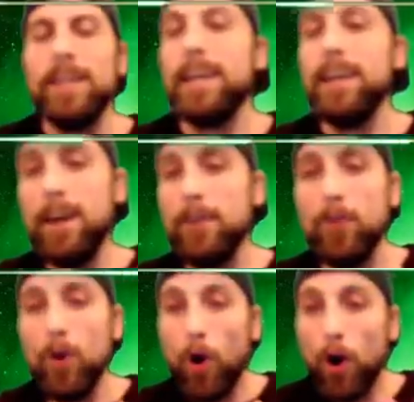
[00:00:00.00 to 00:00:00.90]
I don't, I don't
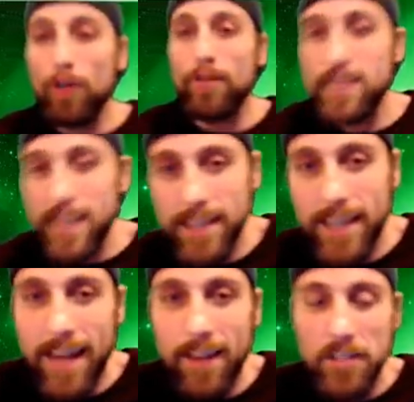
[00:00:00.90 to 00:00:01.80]
know all of the
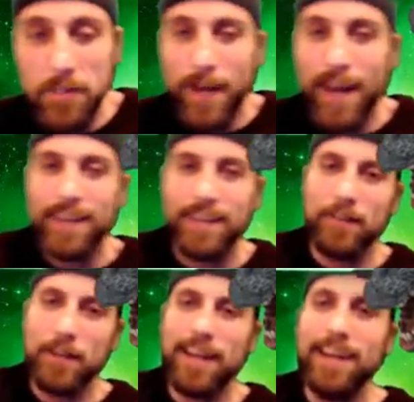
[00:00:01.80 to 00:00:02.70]
technicalities behind it,
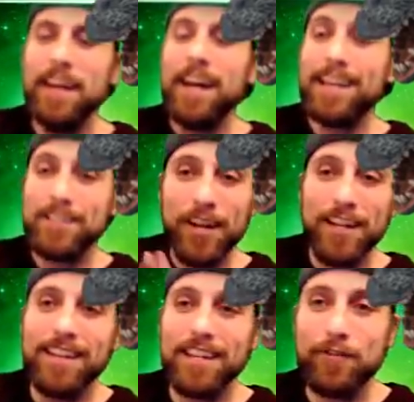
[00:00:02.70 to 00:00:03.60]
okay? I
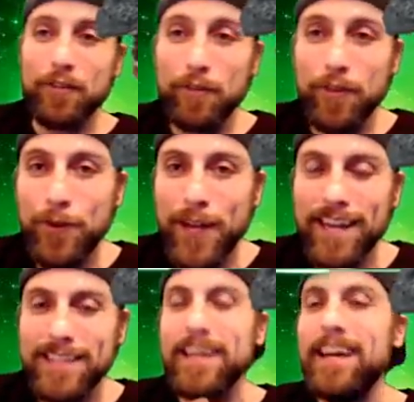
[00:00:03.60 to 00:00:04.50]
studied this for a few
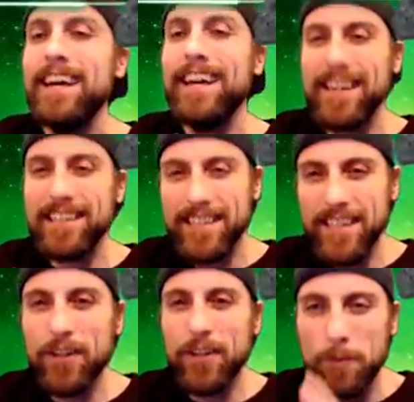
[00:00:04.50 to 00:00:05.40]
days, and I
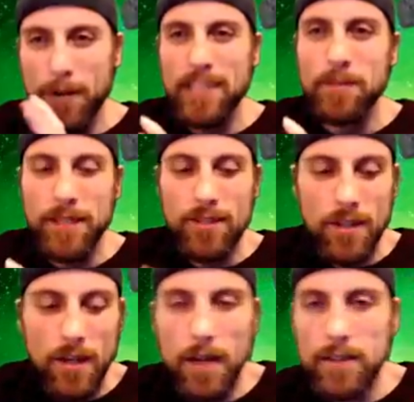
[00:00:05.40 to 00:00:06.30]
still am grasping
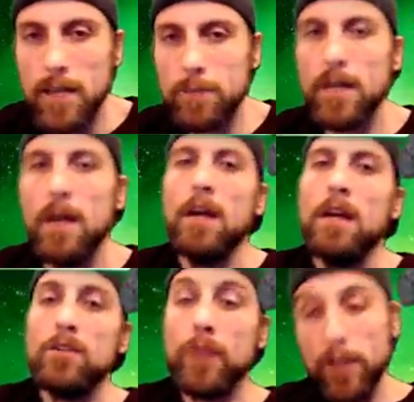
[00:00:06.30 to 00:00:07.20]
certain concepts.
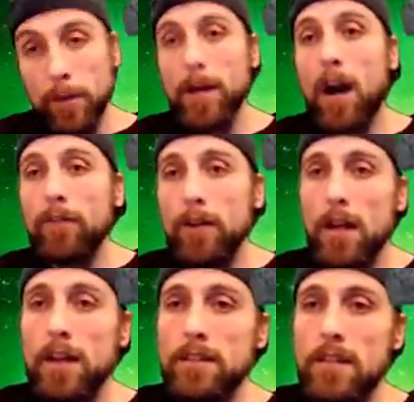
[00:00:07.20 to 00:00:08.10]
So I could be off on a
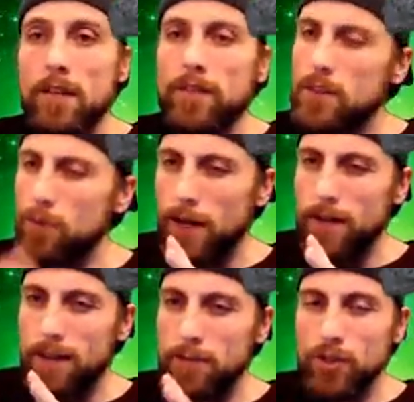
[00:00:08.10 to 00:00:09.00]
lot of stuff. That's
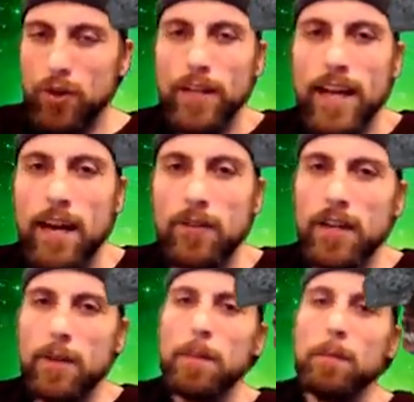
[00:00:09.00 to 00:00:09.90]
why I'm just throwing that out
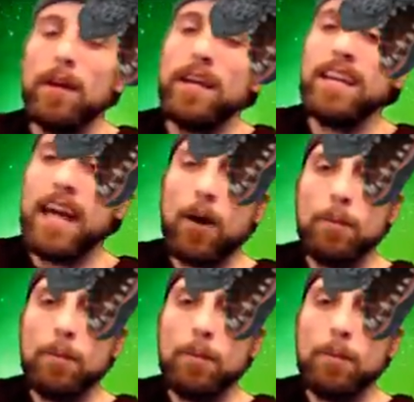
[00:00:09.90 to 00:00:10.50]
there. But anyhow,